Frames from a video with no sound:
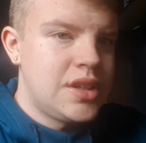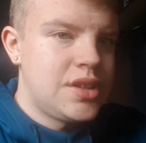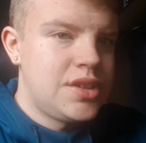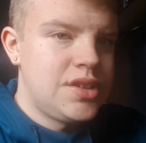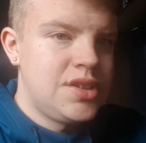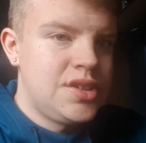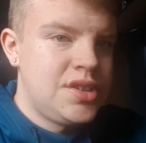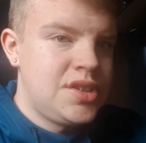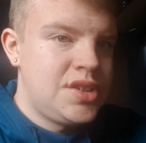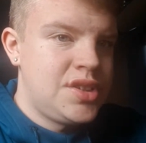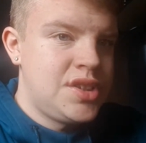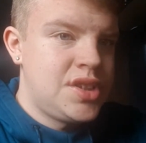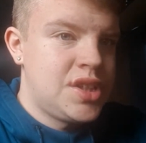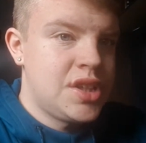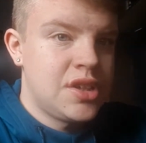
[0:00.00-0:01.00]

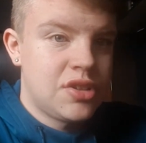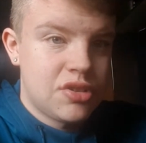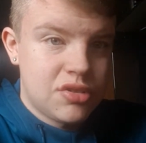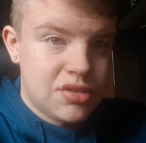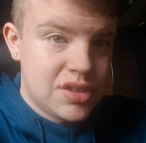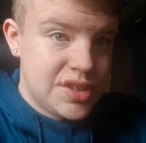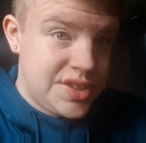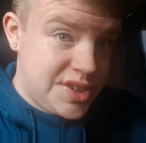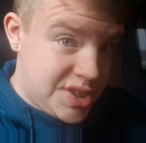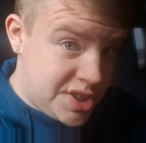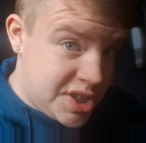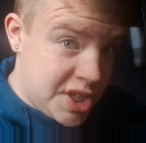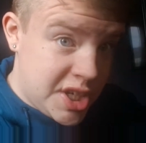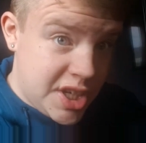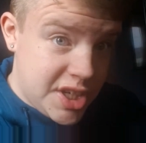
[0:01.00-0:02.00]
until
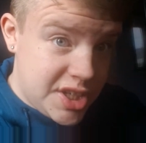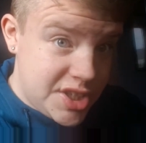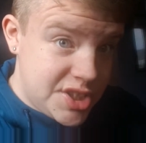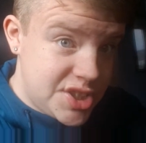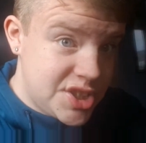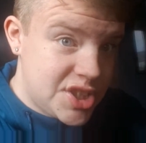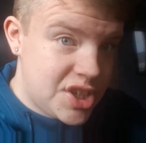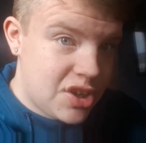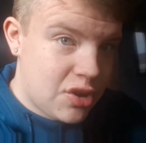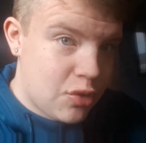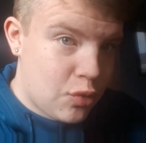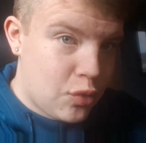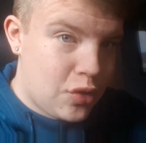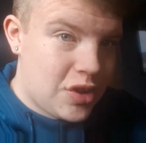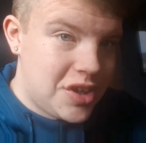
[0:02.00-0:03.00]

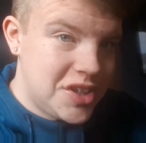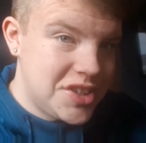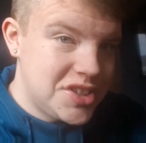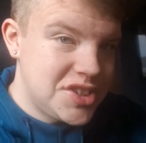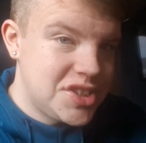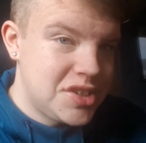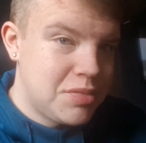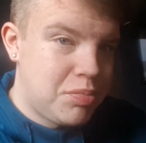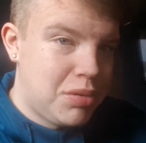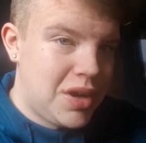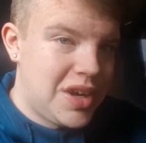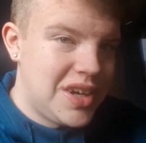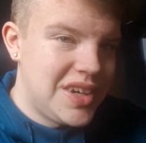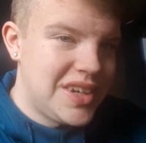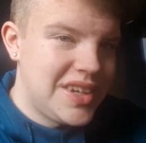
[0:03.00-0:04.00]
teacher what's
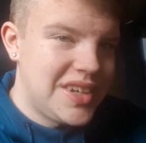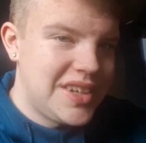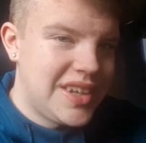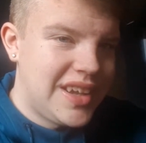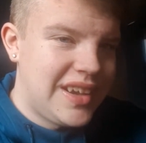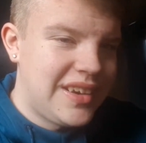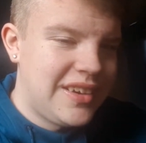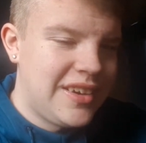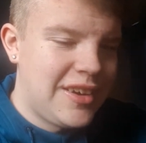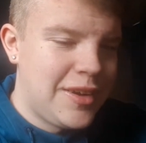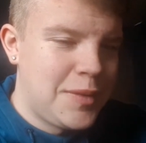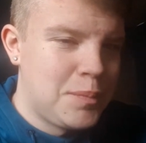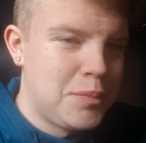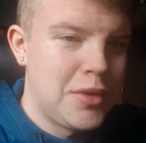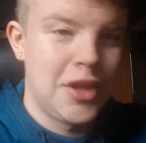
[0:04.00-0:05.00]
by, then
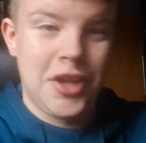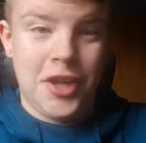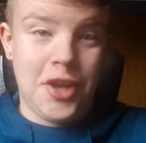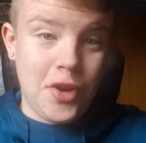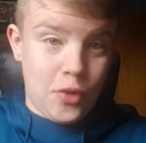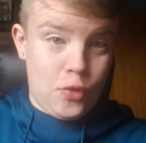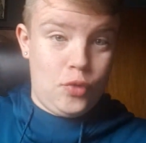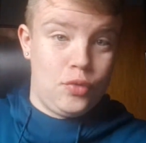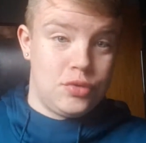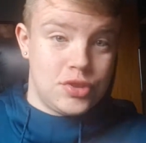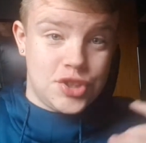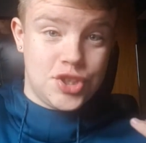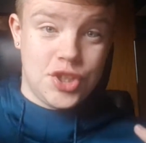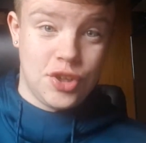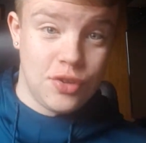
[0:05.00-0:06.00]
I'm like, oh
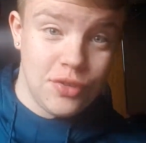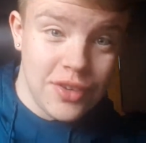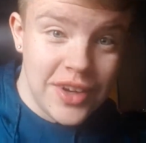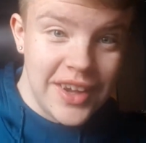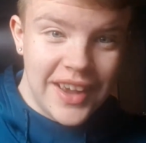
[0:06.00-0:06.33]
shoot.